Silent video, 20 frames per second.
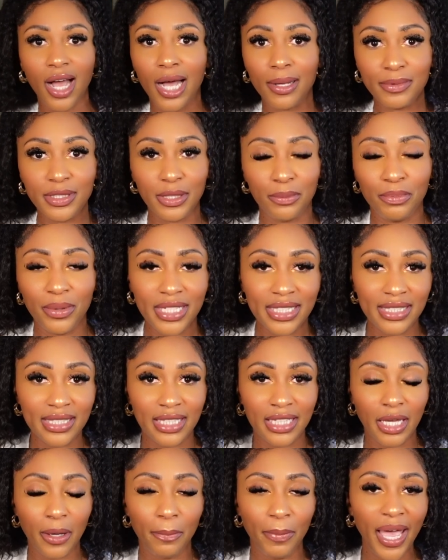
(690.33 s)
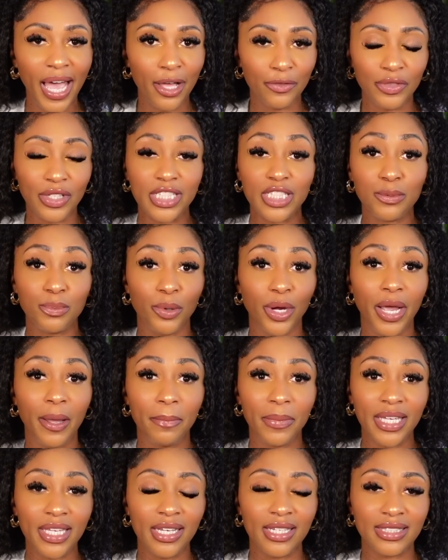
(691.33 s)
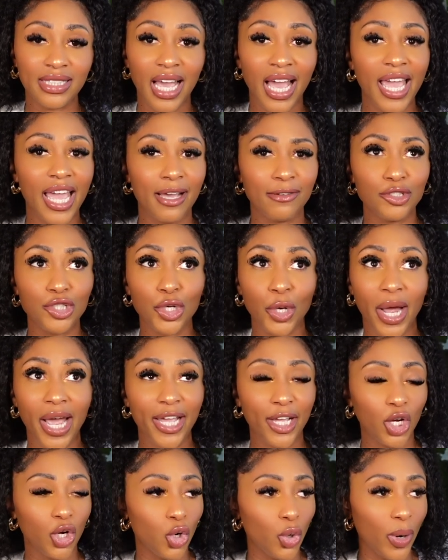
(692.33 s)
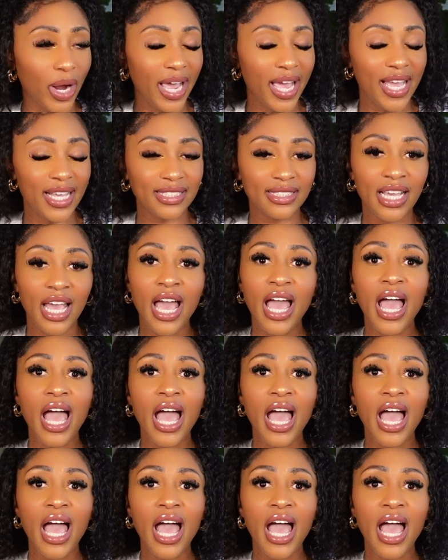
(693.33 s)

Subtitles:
optimistic about this brand because I have tried Crest,